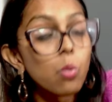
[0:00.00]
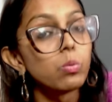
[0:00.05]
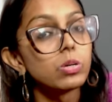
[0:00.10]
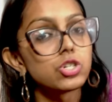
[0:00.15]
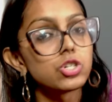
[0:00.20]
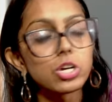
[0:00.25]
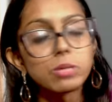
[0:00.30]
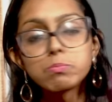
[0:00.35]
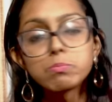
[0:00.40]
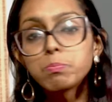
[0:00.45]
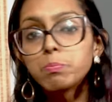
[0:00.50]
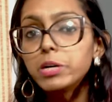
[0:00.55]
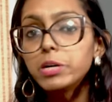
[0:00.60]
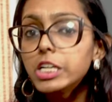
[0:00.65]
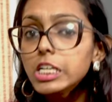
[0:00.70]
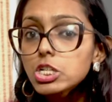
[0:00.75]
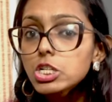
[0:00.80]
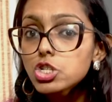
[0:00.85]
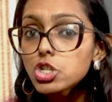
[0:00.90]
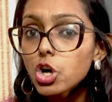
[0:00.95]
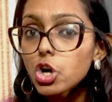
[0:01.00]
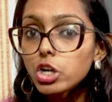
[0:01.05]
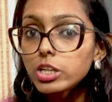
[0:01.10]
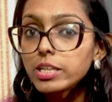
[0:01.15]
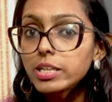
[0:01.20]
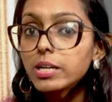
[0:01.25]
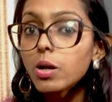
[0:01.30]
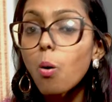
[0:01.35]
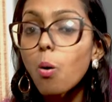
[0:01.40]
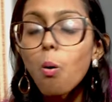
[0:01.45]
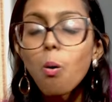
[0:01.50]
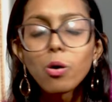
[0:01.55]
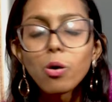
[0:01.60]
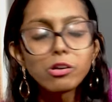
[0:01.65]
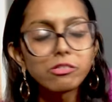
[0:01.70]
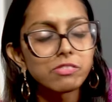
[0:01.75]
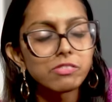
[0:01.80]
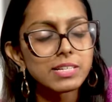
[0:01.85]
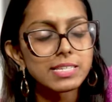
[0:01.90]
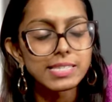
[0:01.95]
which I'm pretty sure that all
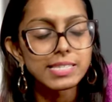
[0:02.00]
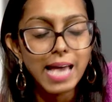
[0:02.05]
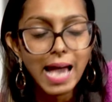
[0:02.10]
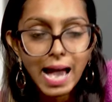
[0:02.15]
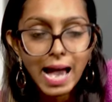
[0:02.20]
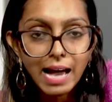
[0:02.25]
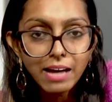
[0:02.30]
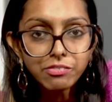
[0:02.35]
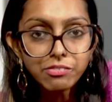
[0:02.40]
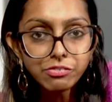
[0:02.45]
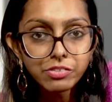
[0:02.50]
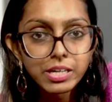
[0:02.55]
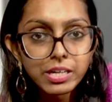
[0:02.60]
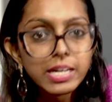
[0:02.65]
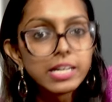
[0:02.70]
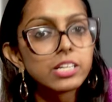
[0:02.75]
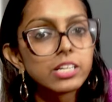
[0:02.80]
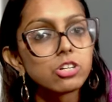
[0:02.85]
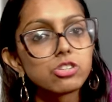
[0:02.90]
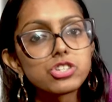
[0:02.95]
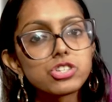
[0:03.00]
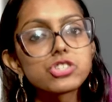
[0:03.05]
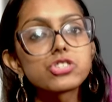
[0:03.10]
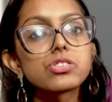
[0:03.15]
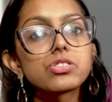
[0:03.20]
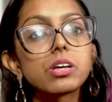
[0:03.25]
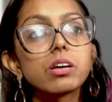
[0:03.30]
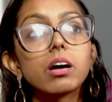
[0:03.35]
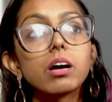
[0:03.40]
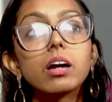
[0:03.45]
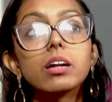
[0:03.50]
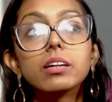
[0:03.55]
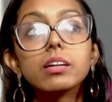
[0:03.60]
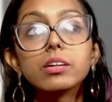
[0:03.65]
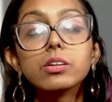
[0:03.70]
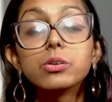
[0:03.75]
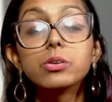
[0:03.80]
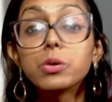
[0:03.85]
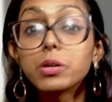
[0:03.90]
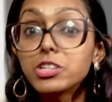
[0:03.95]
of us have,
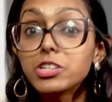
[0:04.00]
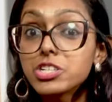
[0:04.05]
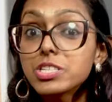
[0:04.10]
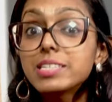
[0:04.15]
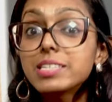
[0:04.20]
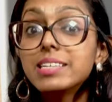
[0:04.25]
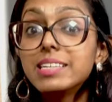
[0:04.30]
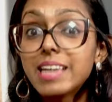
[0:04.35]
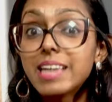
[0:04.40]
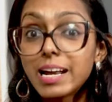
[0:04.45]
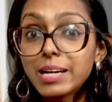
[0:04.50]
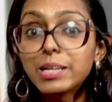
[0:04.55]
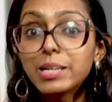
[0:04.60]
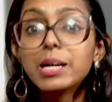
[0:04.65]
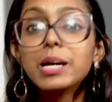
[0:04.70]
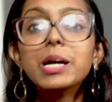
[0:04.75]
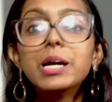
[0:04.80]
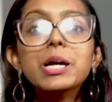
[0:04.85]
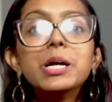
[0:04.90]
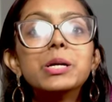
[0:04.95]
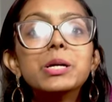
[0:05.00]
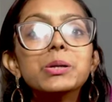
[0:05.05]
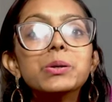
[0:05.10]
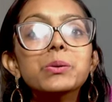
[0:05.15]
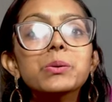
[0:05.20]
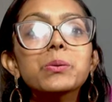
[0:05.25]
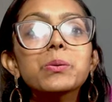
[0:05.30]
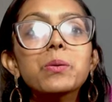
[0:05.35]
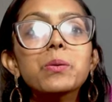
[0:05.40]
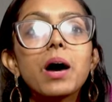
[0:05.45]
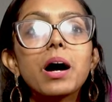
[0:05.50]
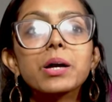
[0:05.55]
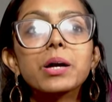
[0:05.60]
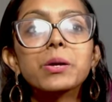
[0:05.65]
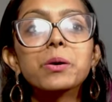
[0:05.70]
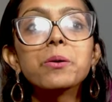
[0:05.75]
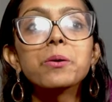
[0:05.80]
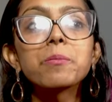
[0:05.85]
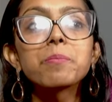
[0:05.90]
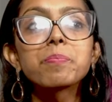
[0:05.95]
you're just yet
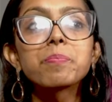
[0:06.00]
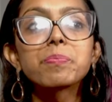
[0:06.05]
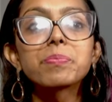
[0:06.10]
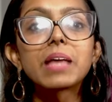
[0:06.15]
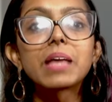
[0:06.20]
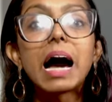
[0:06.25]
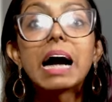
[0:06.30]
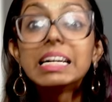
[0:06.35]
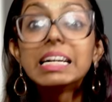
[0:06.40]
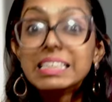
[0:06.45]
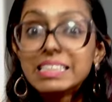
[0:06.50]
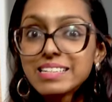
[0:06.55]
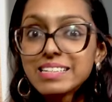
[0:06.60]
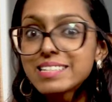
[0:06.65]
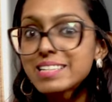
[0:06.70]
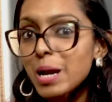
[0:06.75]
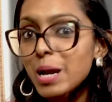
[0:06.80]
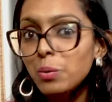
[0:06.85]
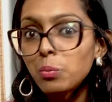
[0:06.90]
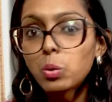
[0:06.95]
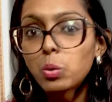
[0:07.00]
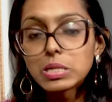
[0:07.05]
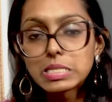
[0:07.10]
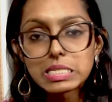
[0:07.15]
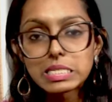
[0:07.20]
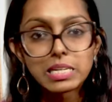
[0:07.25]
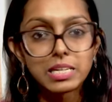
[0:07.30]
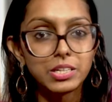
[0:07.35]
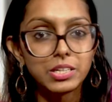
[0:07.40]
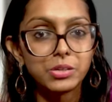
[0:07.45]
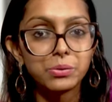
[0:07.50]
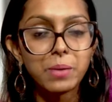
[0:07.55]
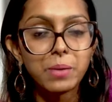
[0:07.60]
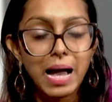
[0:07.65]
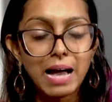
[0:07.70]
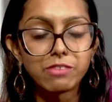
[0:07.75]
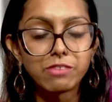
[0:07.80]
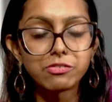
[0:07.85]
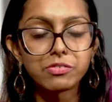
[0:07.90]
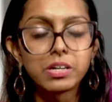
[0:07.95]
to understand what skill you
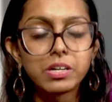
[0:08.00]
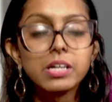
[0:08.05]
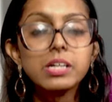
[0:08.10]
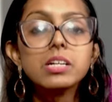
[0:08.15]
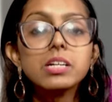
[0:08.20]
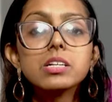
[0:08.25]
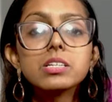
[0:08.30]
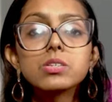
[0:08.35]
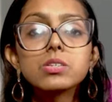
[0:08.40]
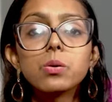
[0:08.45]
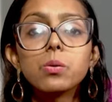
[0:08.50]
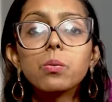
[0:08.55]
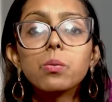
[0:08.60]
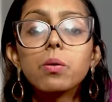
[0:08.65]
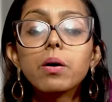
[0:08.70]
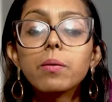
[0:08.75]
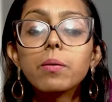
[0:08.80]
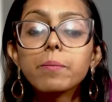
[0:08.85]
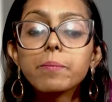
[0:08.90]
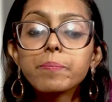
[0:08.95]
have. So